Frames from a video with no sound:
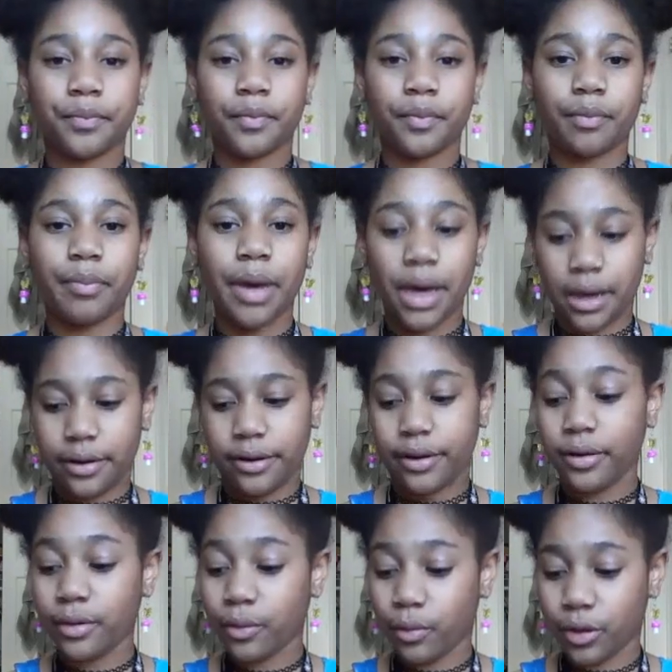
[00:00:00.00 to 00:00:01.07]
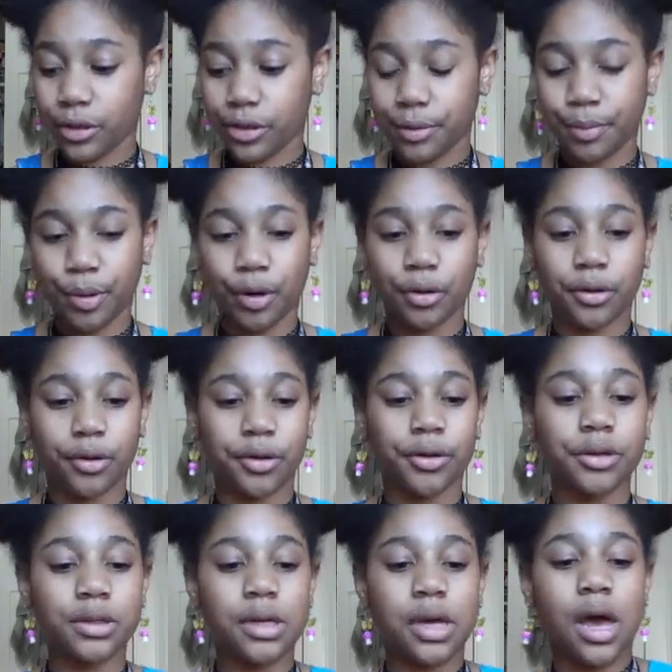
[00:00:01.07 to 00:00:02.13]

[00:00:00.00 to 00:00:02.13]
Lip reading: pen with the perlers,